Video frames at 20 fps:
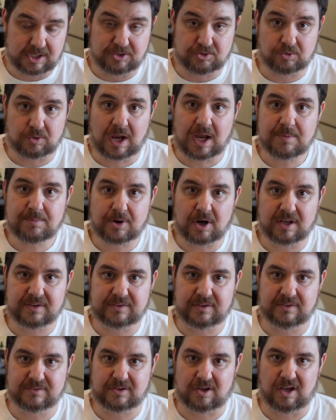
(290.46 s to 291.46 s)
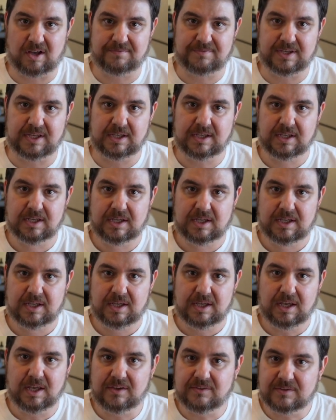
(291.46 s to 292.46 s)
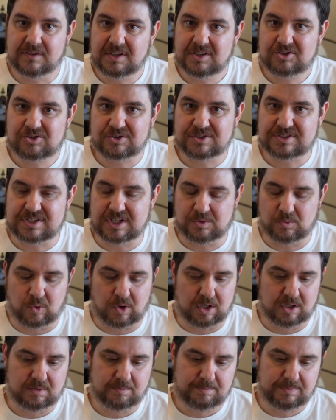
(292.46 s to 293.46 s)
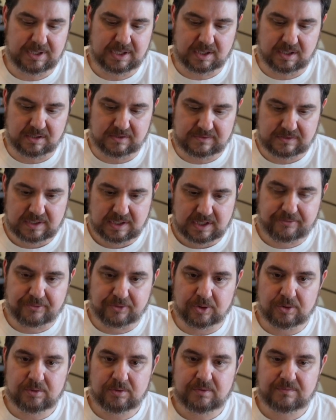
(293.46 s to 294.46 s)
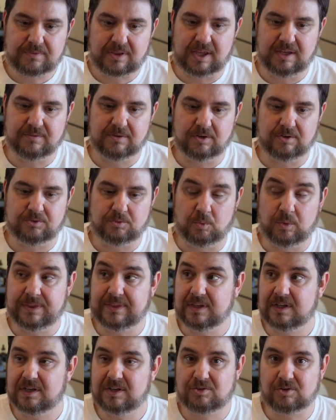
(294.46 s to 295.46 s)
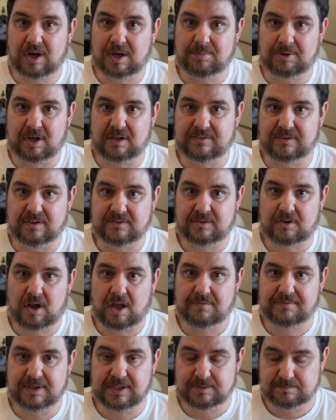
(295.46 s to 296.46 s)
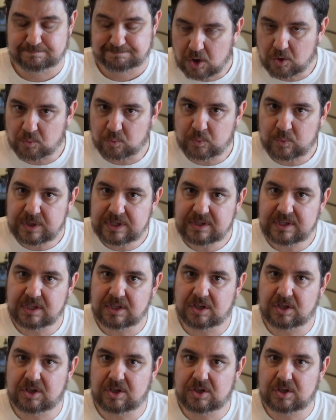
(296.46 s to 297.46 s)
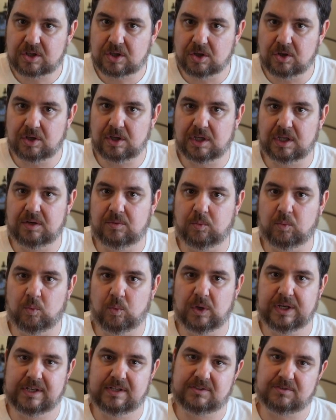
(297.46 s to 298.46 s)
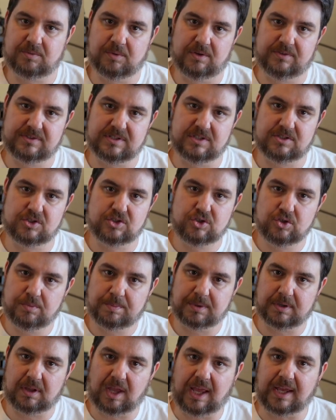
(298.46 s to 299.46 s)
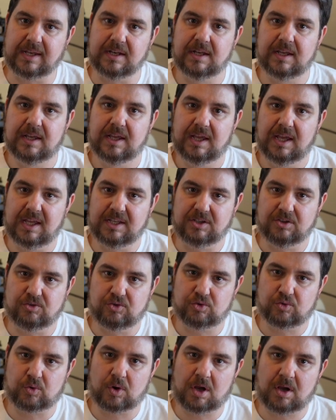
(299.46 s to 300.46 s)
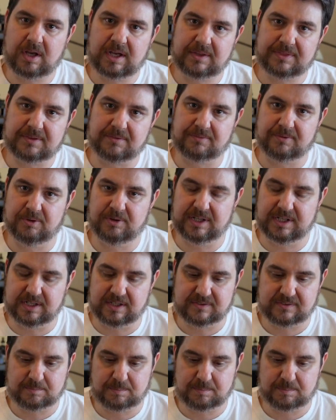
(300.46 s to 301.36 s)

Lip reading: A dry process coffee is an interesting one because fruit flavors within a dry processed coffee are really good when it's roasted super light. and you draw out the fruitiness.